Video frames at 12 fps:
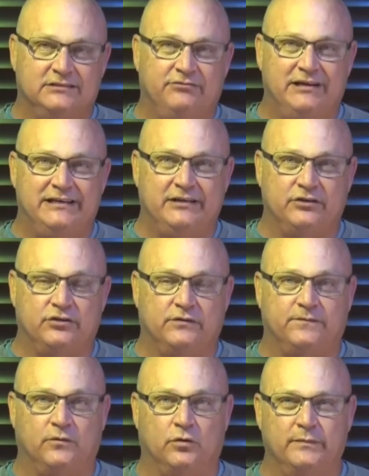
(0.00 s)
Really in good
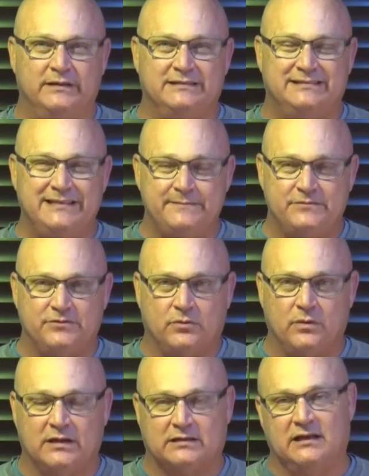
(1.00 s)
form and seems to
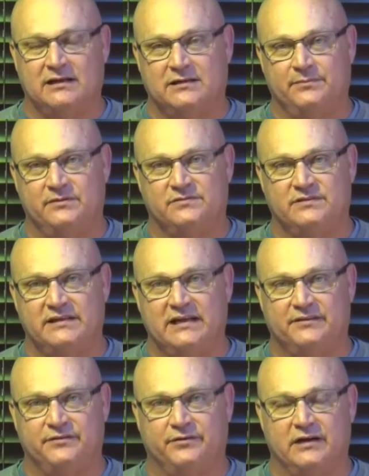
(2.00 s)
quite like a bit of sting
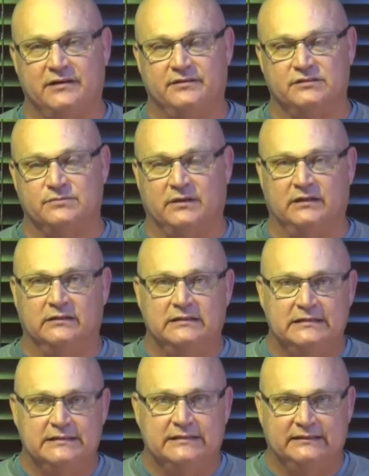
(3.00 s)
at the ground as well.
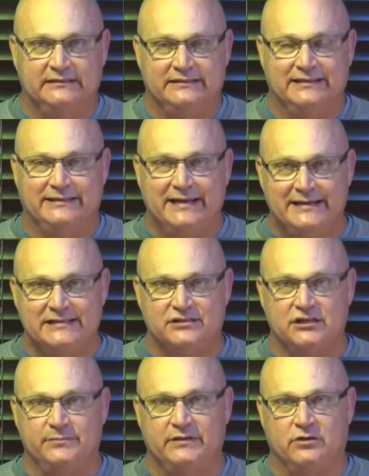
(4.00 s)
I think again he's
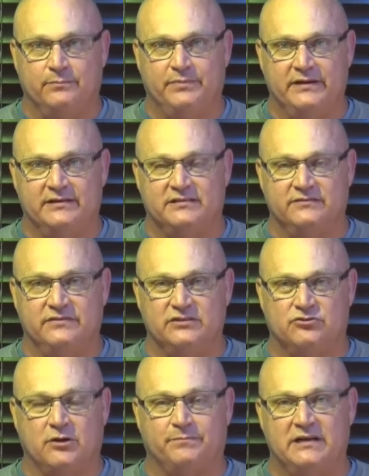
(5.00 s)
going to be competitive. He's
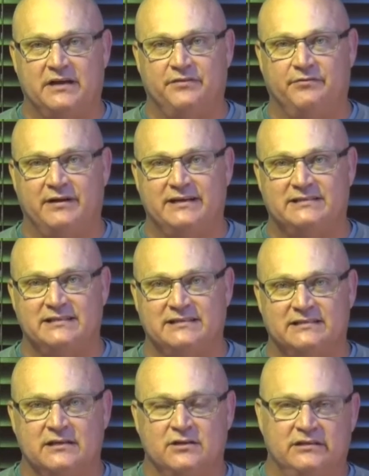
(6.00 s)
dropped down the
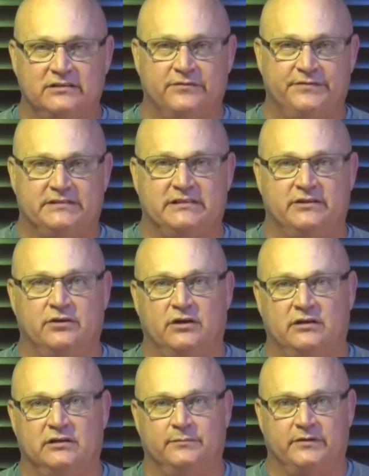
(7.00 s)
ratings. He's obviously got a
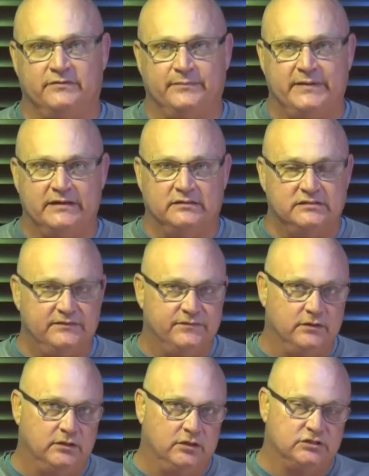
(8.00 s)
little bit of a penalty for
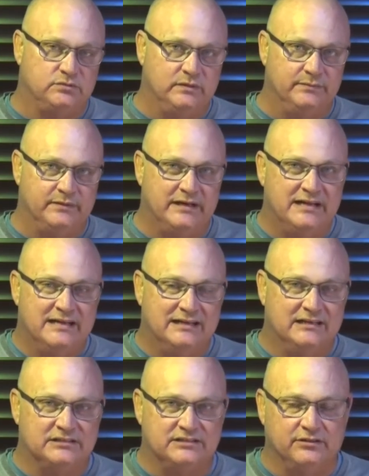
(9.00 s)
the last win, but
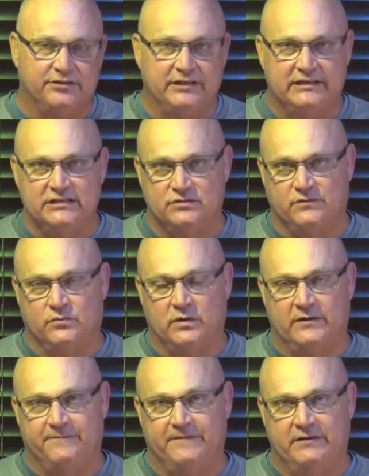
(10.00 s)
I still think he's off
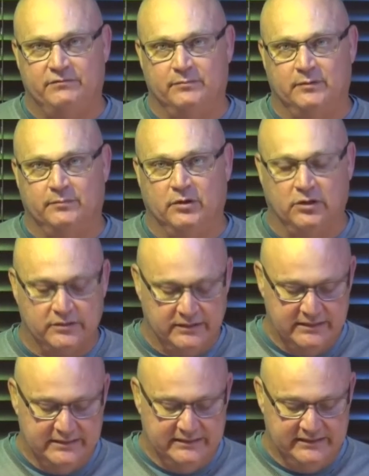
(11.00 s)
quite a favourable mark.
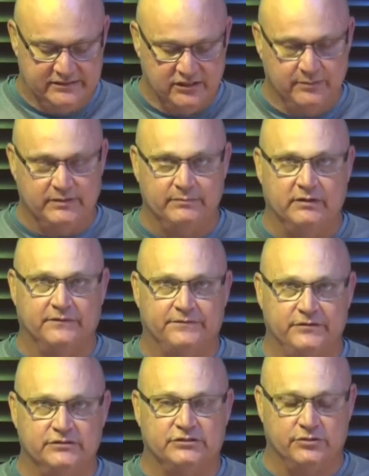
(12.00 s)
He's going to be my
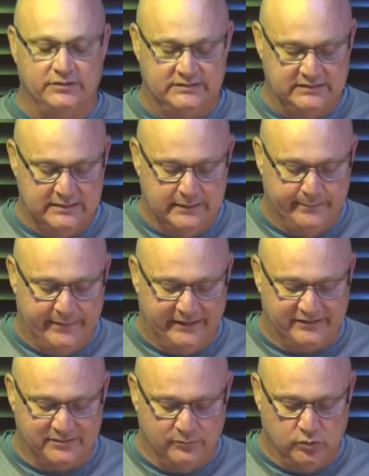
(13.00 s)
first choice,
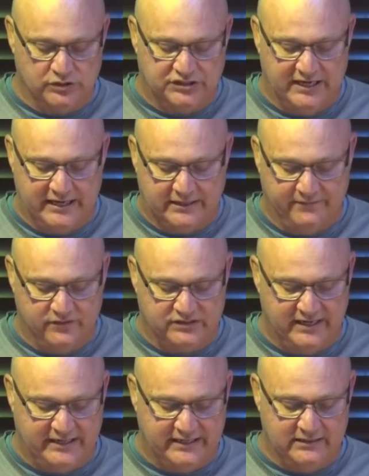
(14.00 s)
Baltimore Jack. For
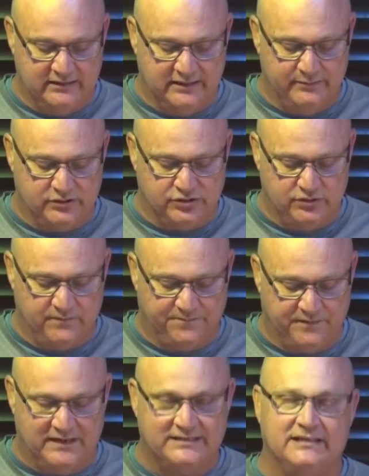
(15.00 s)
second, number 2,
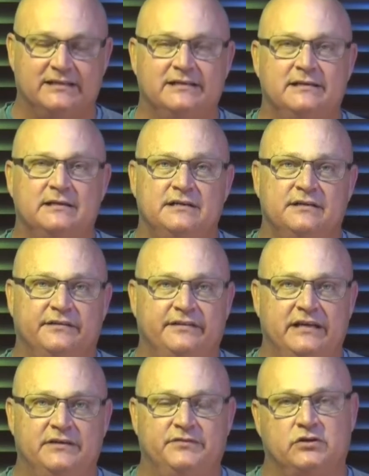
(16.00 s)
Fighter. The
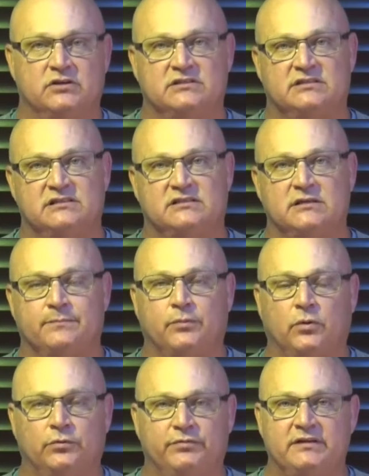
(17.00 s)
ever-consistent
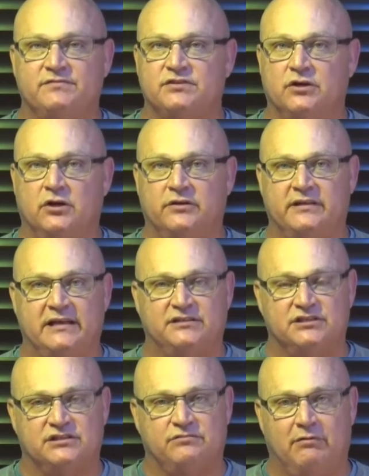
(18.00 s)
Paul Reeves yard, they
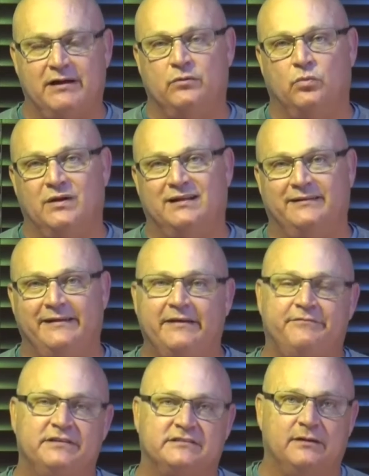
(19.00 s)
just run well
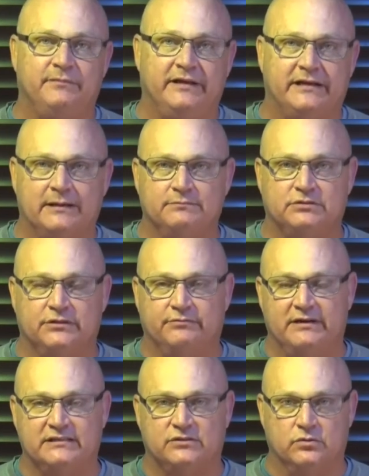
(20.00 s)
every time they come to the
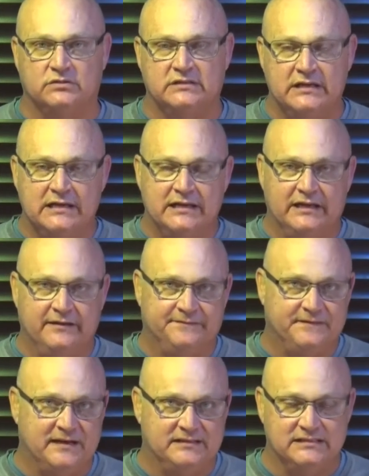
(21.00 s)
racecourse, and
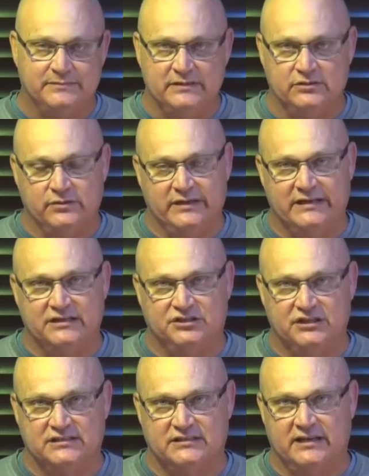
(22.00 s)
Fighter's been doing
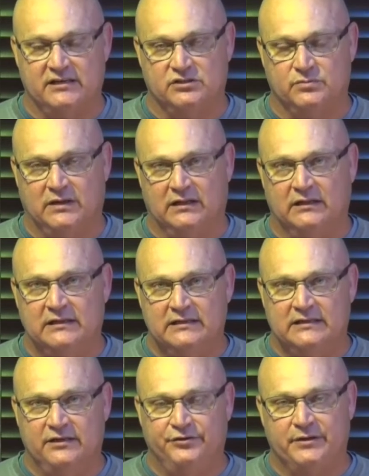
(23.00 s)
just that as well,
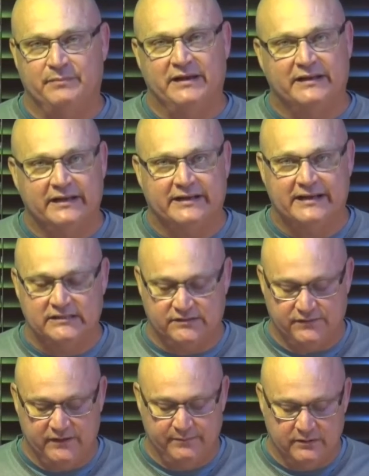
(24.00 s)
and you can make a case
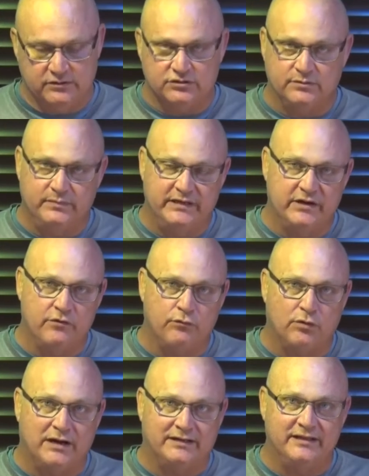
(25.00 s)
for him to be
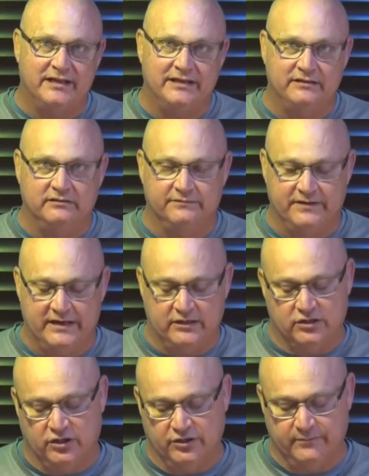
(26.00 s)
right there in the
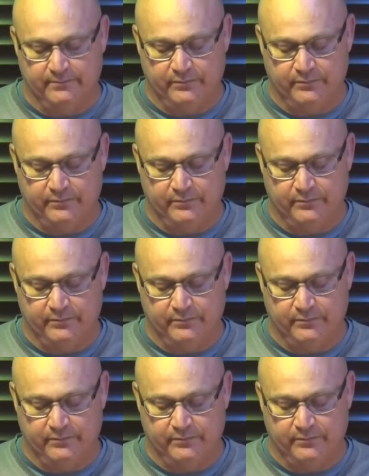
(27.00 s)
vanguard.